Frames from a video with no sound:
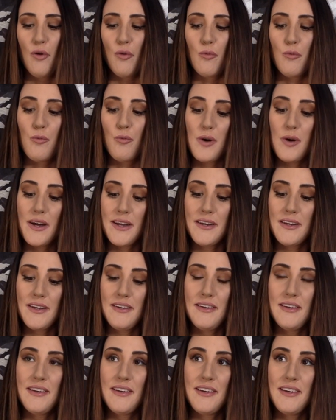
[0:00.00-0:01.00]
One,
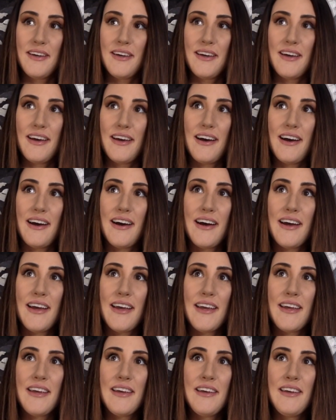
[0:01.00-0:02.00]

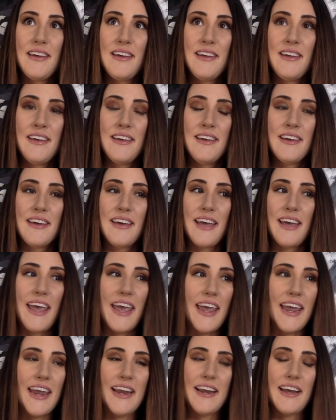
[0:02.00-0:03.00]
I
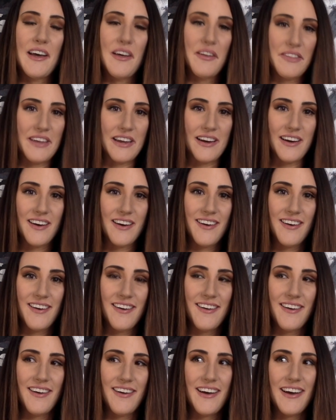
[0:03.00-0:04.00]
hate healthcare.
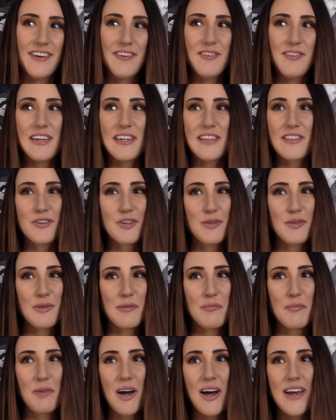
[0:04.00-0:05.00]
I don't like the
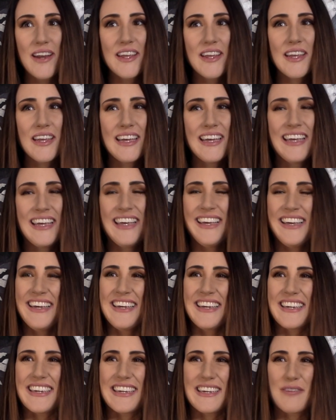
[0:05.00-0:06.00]
human body.
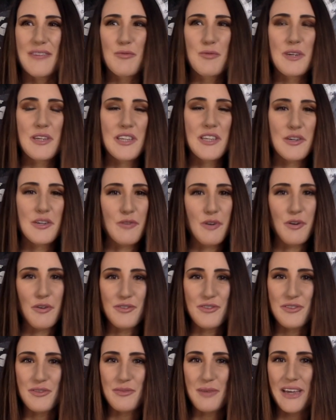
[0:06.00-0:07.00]
It really
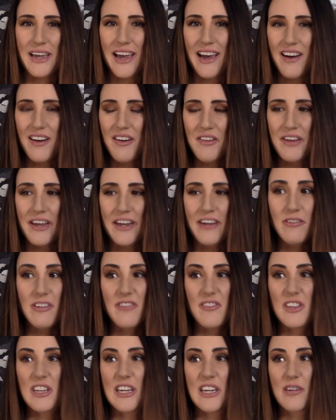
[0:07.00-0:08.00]
grosses me out. I don't
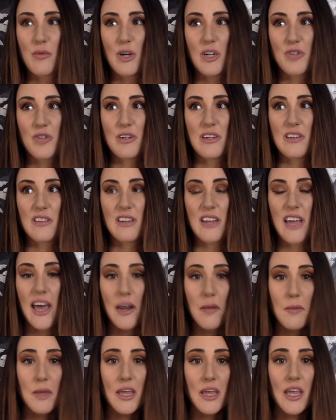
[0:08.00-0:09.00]
even like to watch Grey's
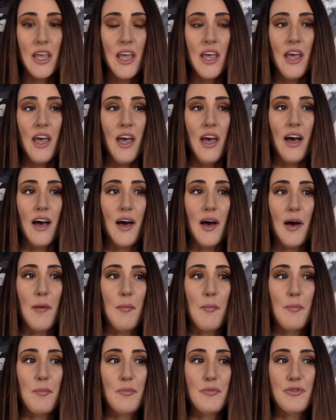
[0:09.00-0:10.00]
Anatomy.
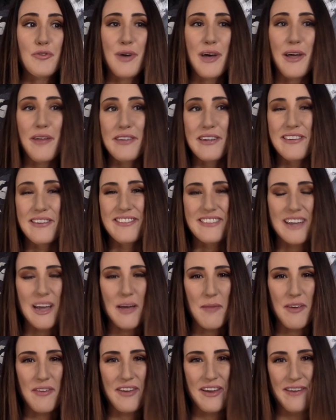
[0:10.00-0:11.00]
So healthcare is
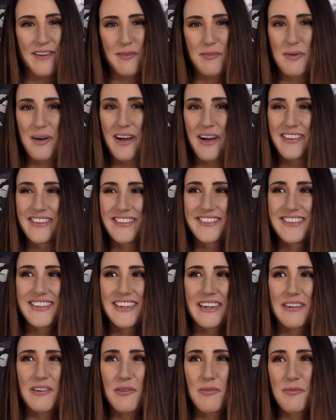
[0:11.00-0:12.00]
not my favorite policy.
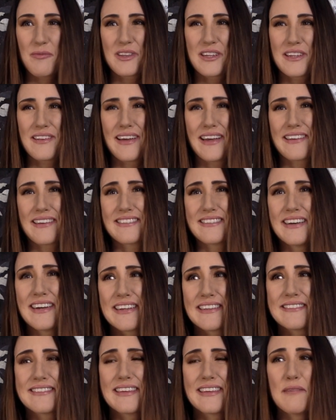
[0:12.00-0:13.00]
I don't really like
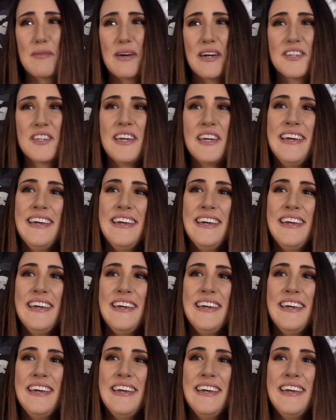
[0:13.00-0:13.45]
science that much.